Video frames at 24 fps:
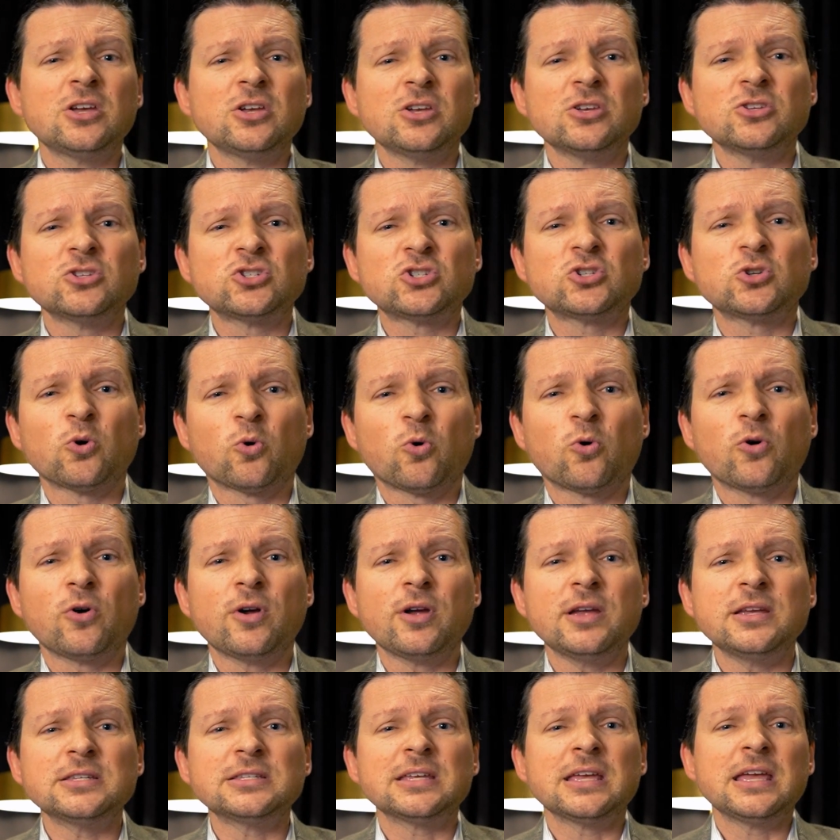
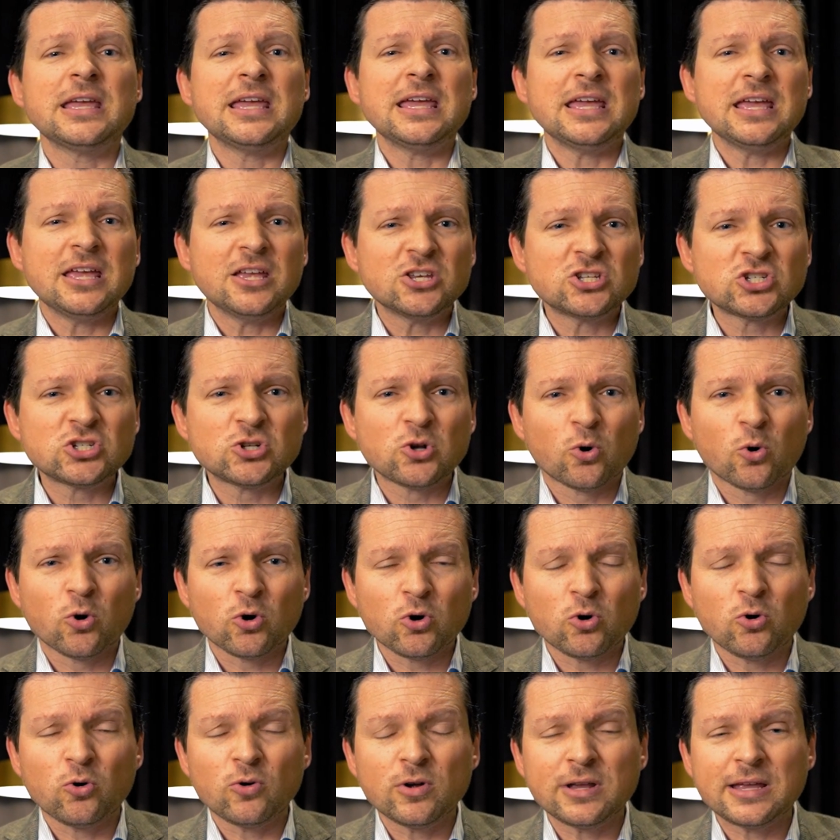stories,
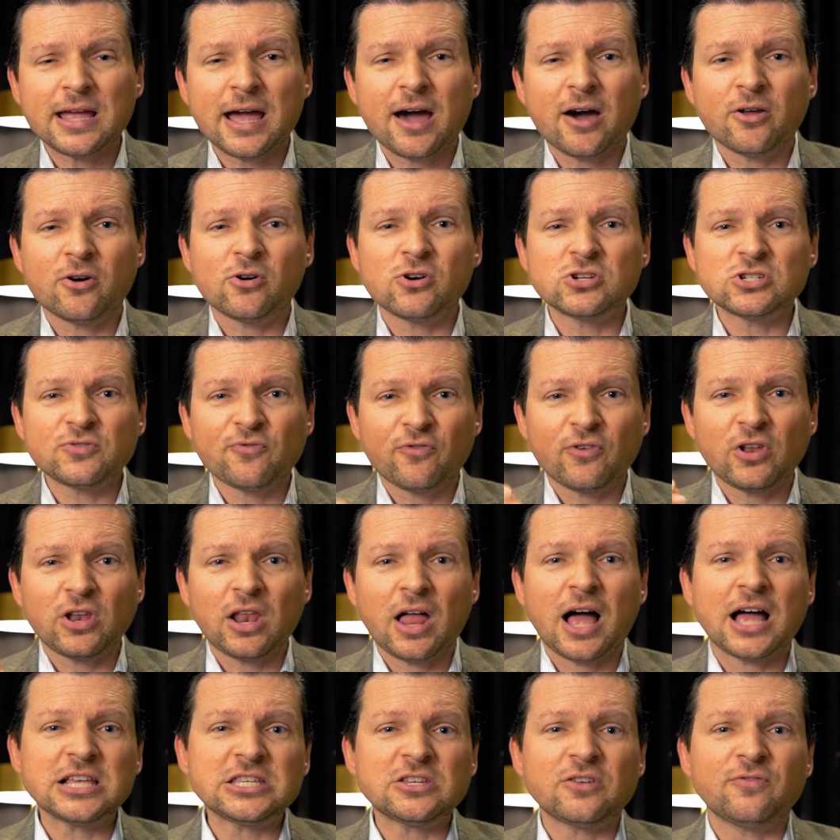historical encounters,
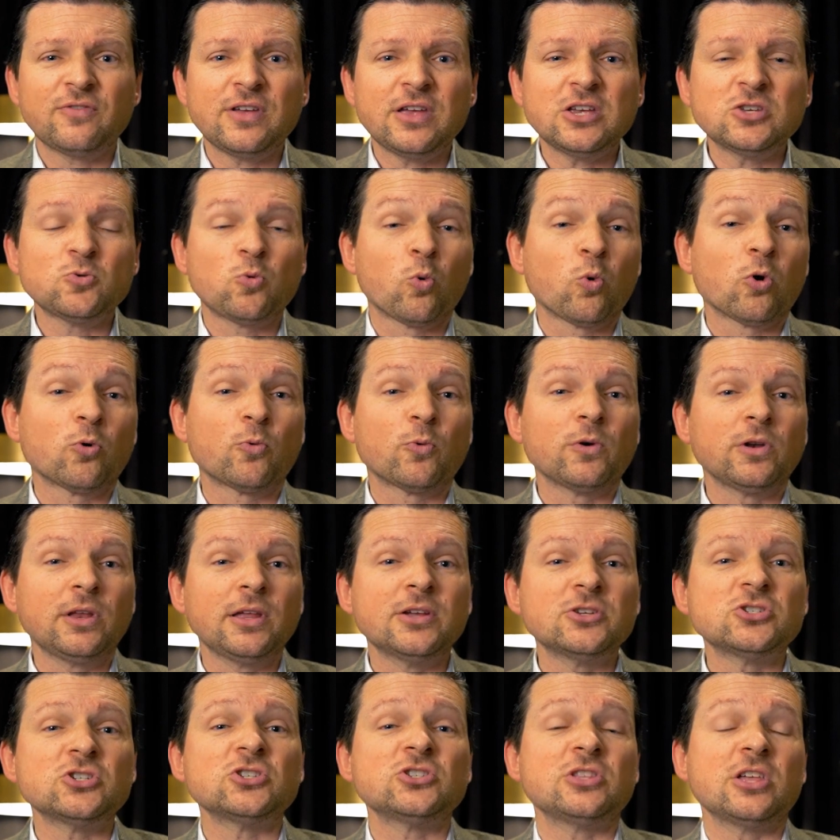philosophies, world
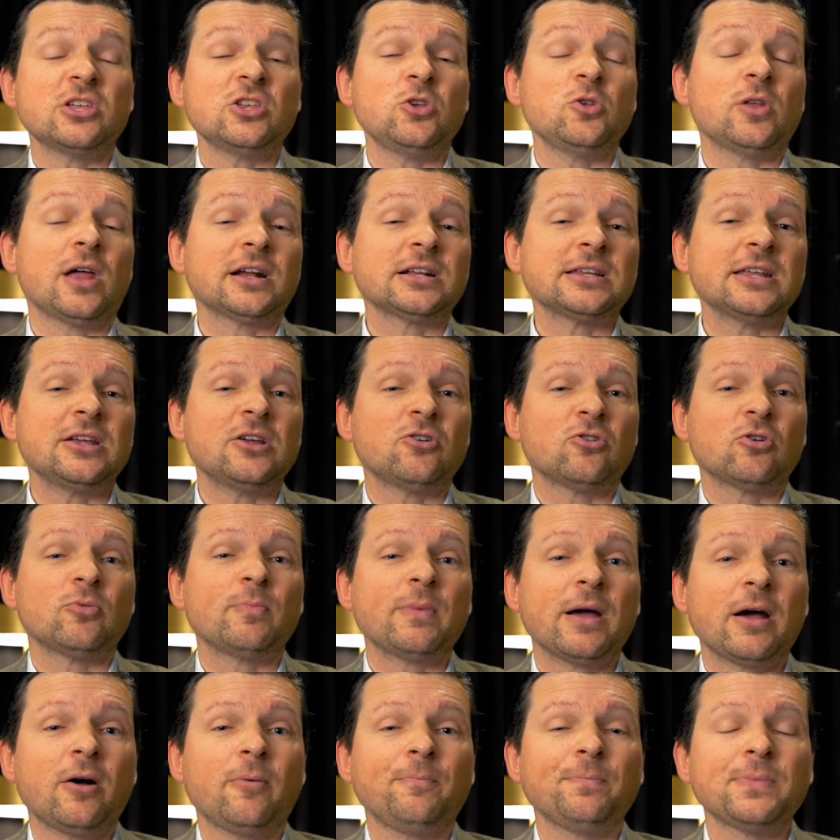religions that you'd like to hear
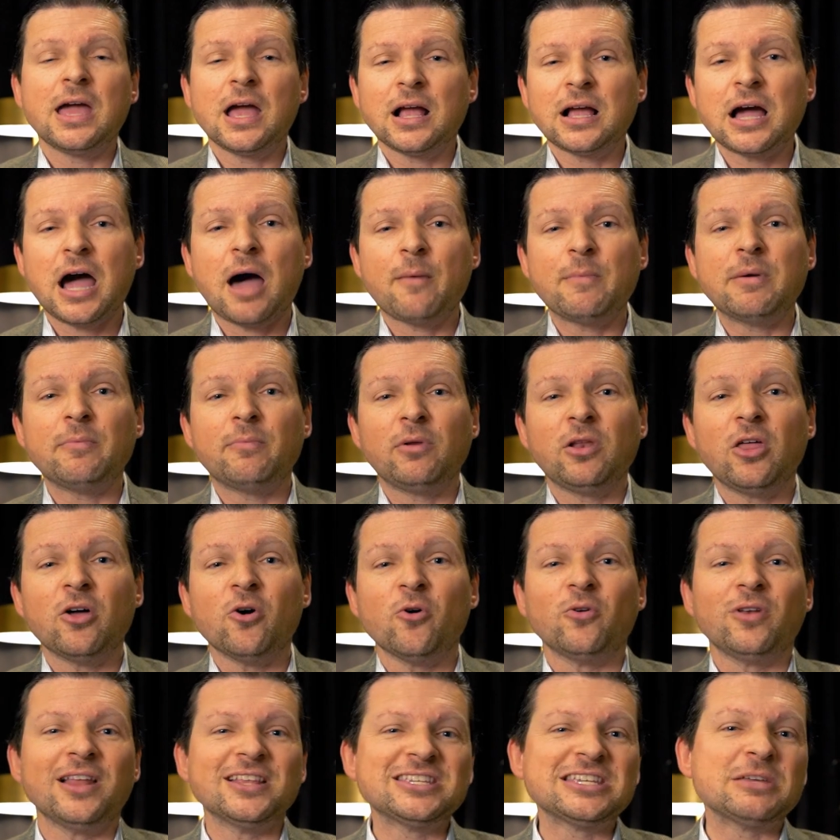about. Comment below.
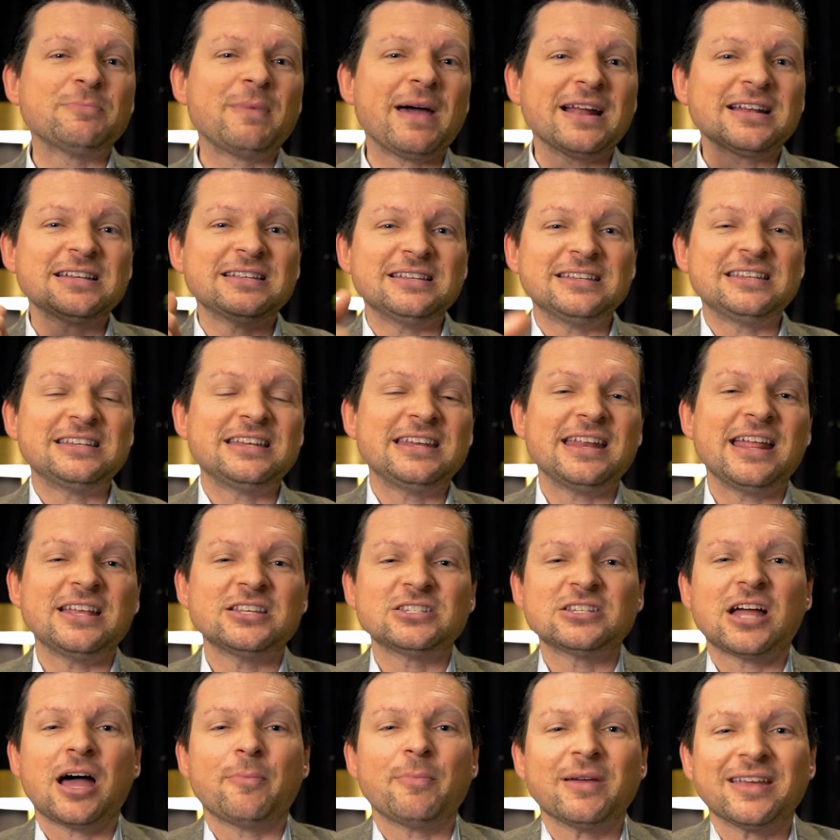Let's get back into today's
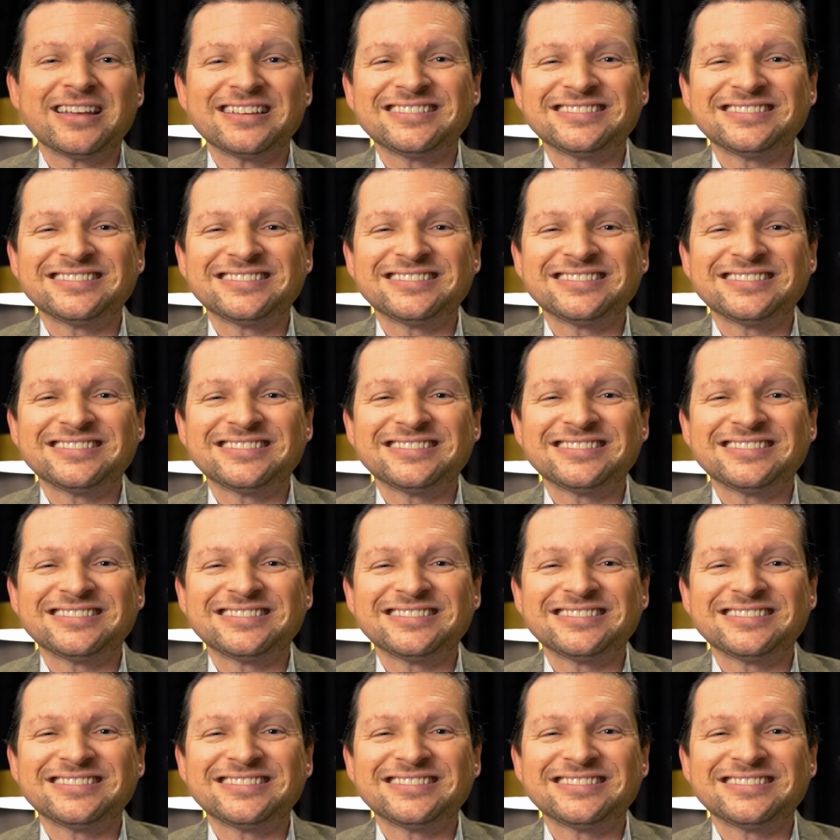topic.